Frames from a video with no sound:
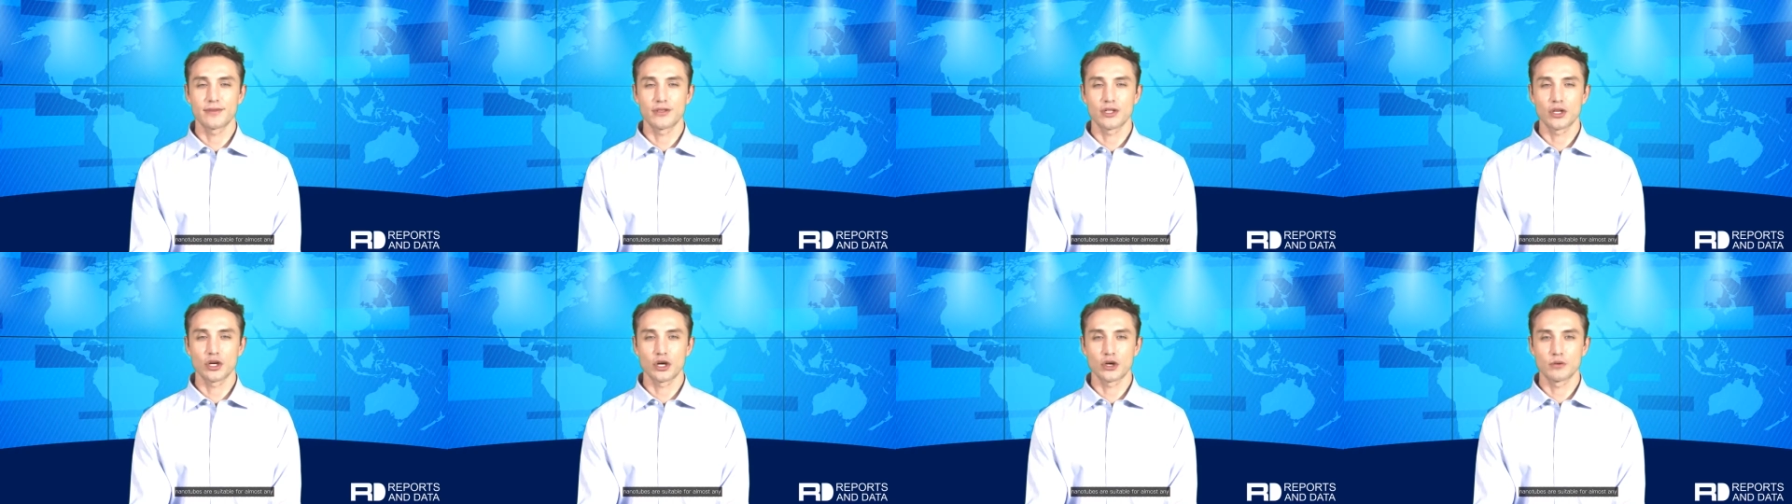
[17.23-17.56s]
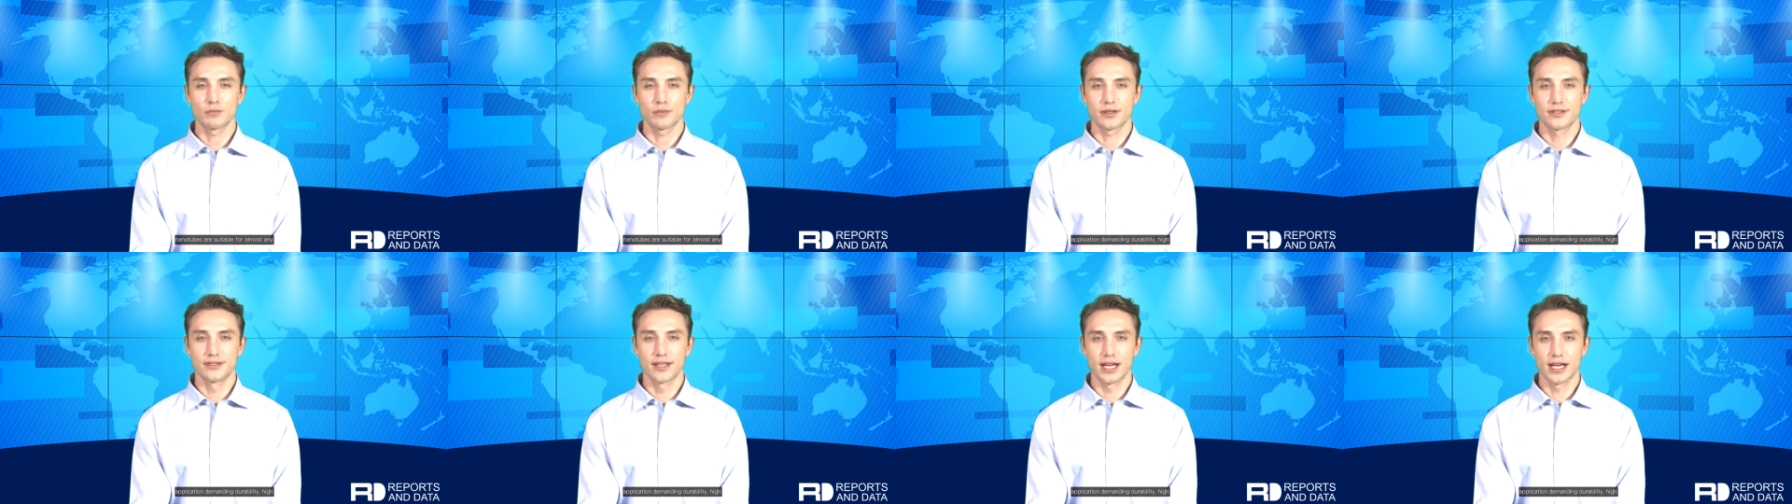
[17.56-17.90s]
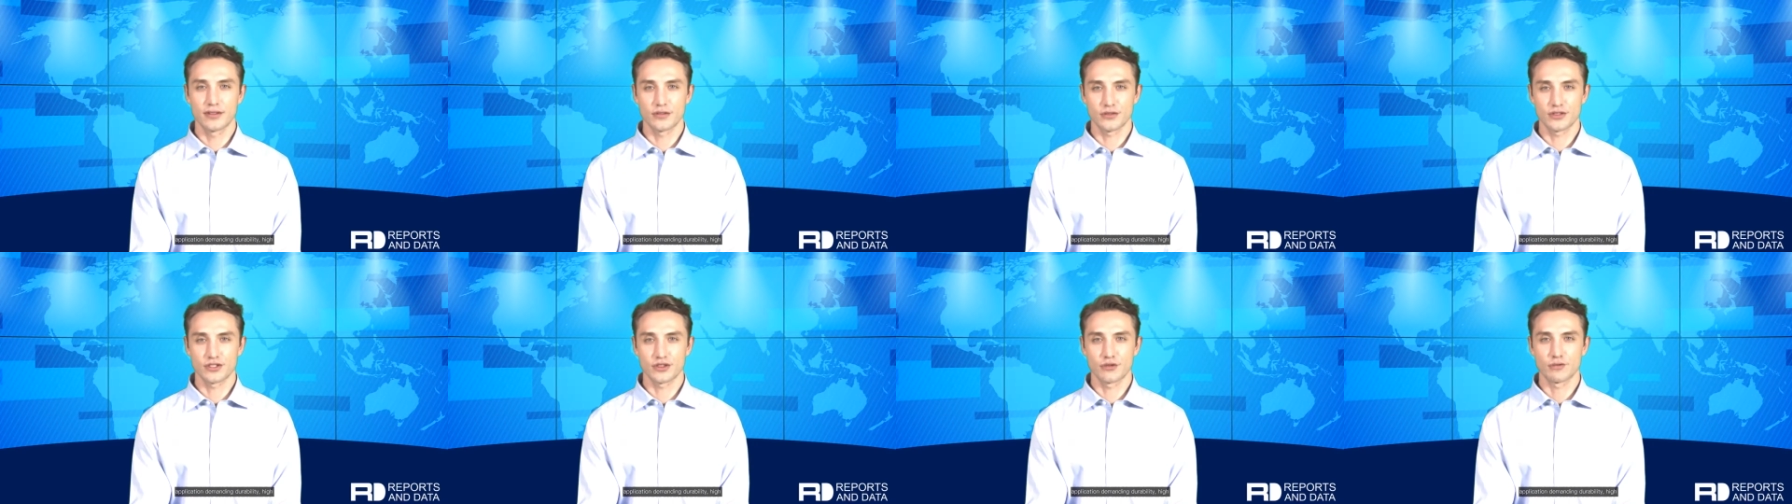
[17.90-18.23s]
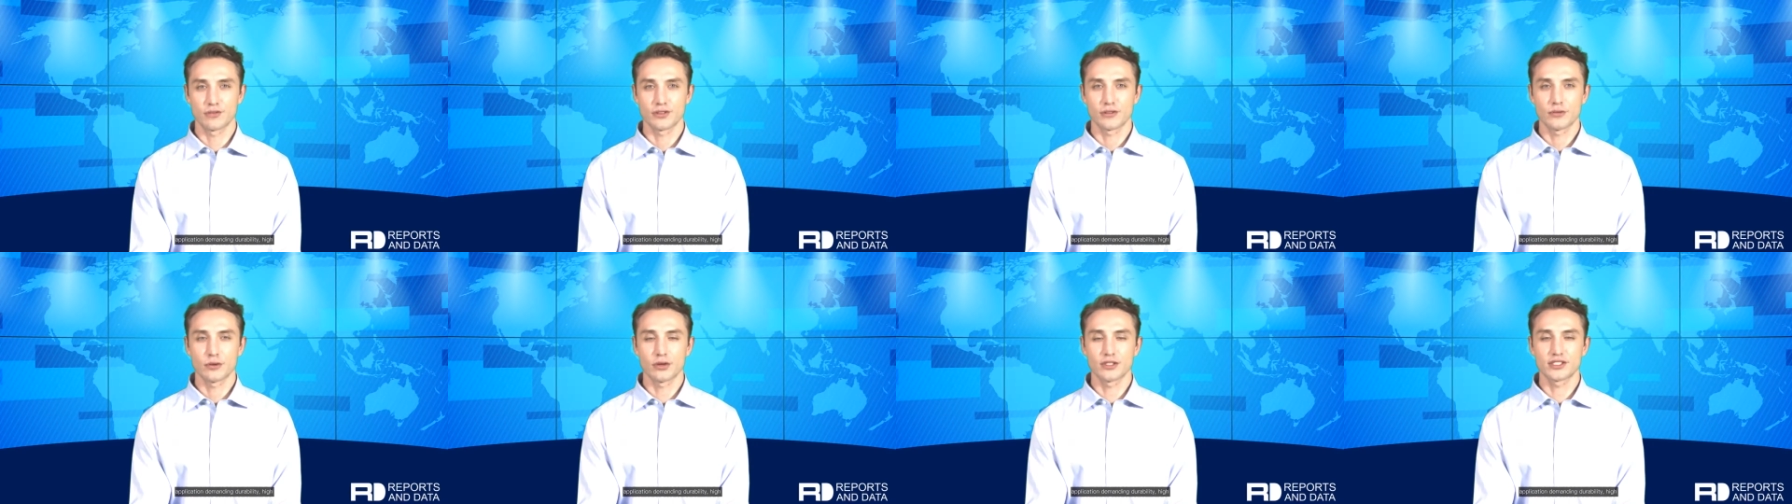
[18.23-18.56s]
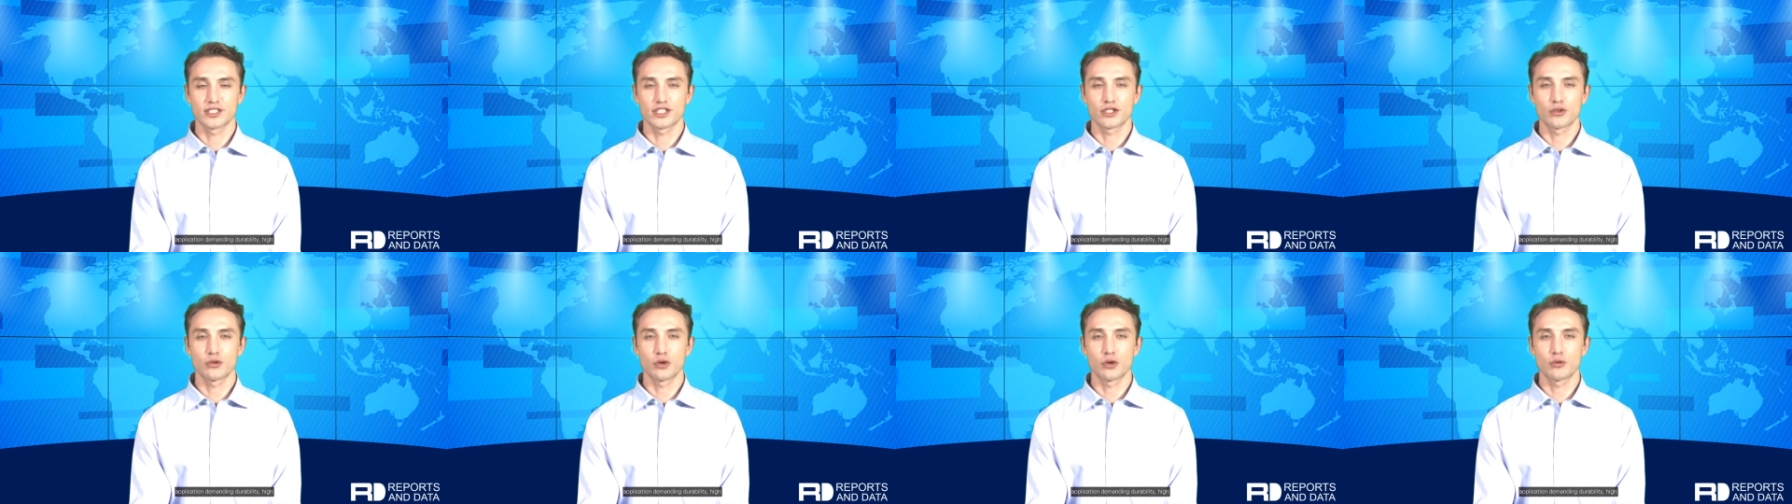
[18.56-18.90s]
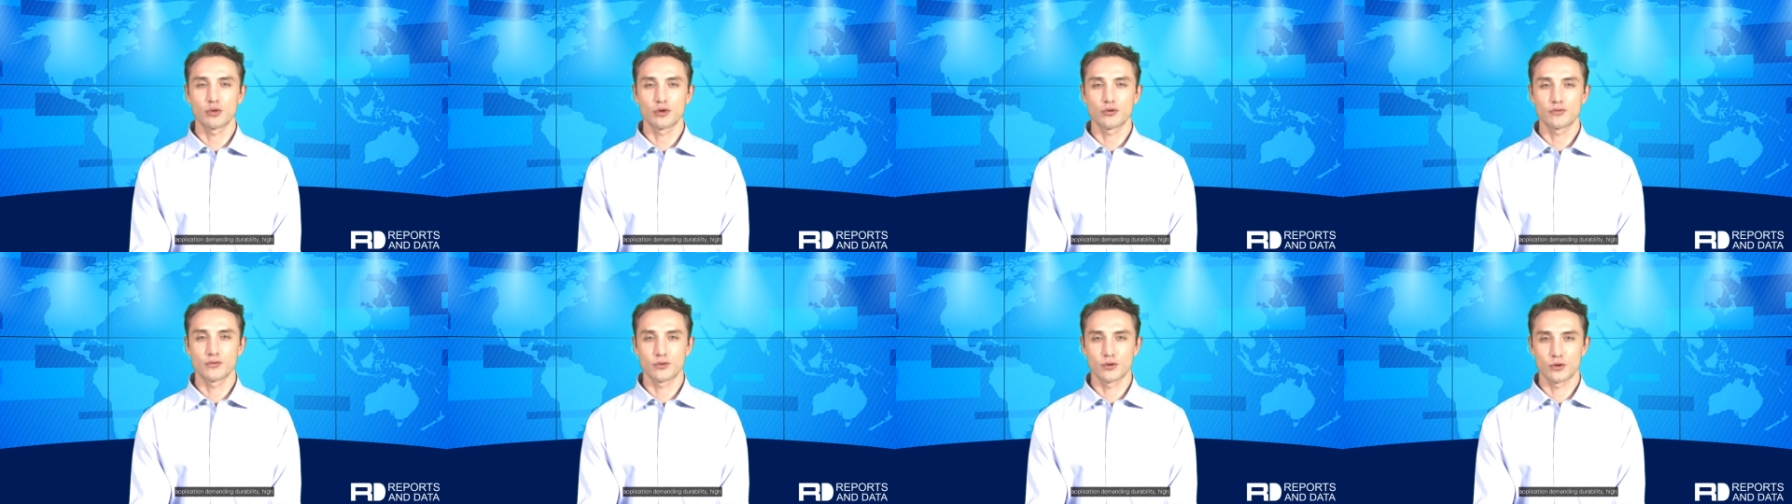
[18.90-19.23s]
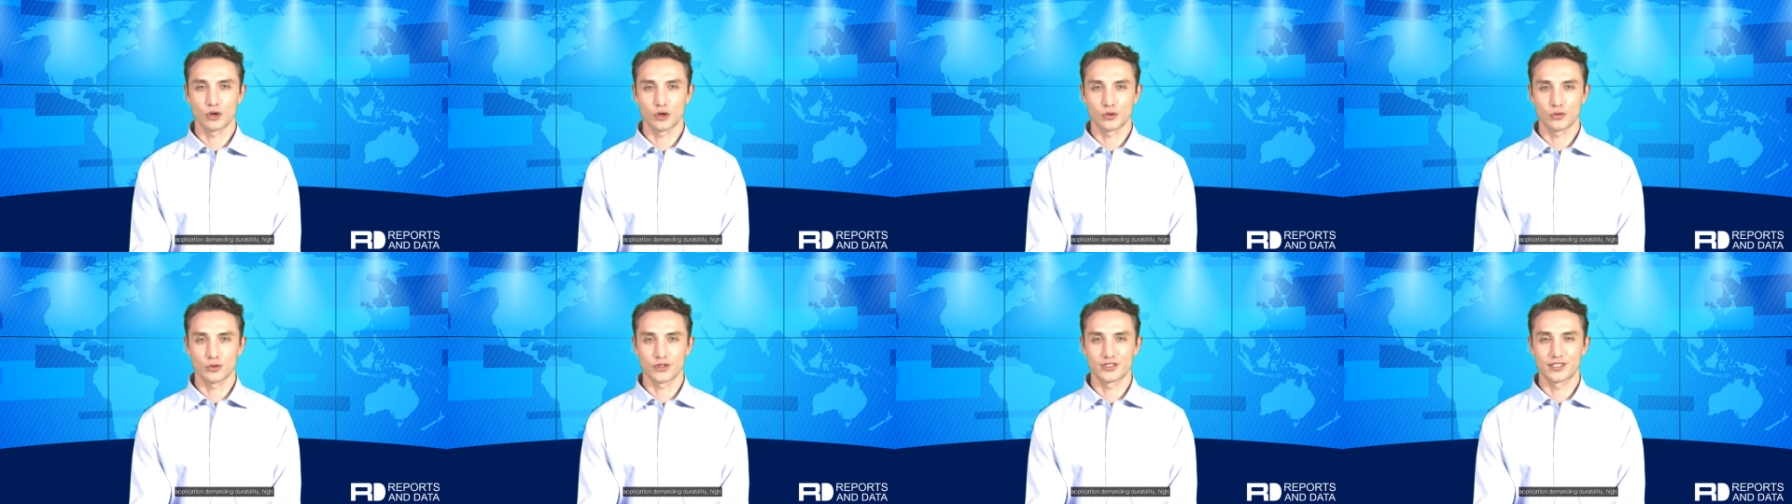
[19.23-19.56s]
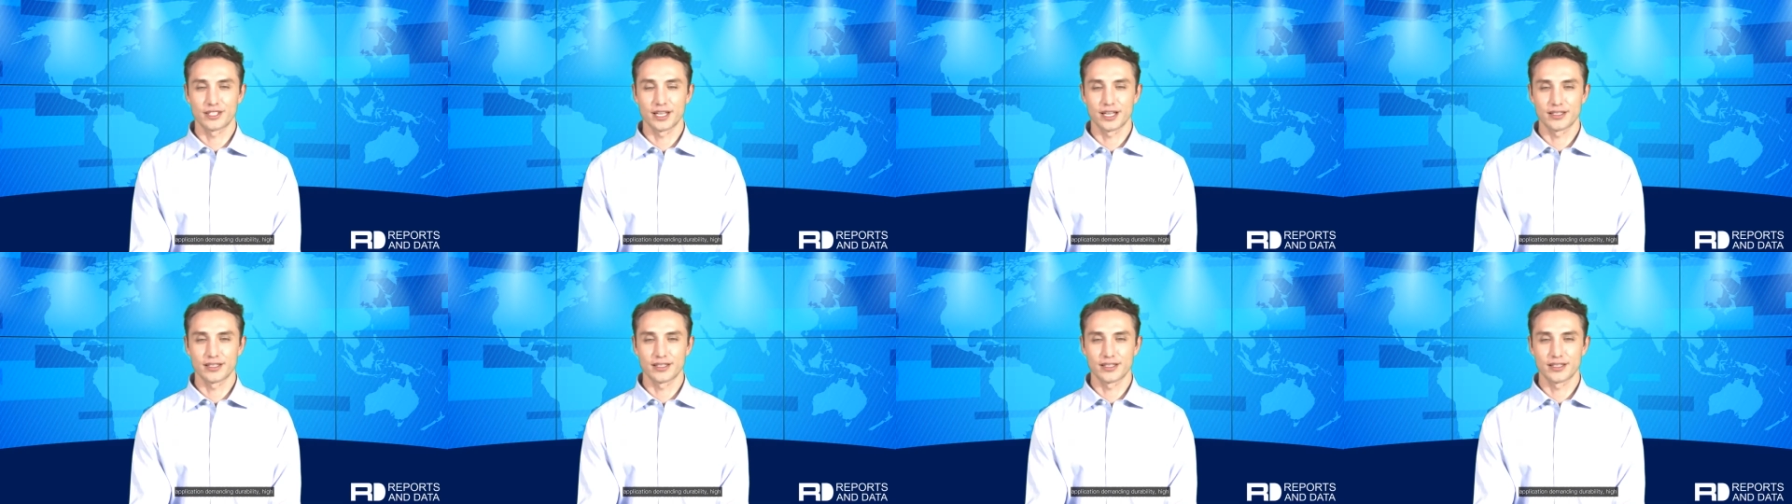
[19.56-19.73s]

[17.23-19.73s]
Carbon nanotubes are suitable for almost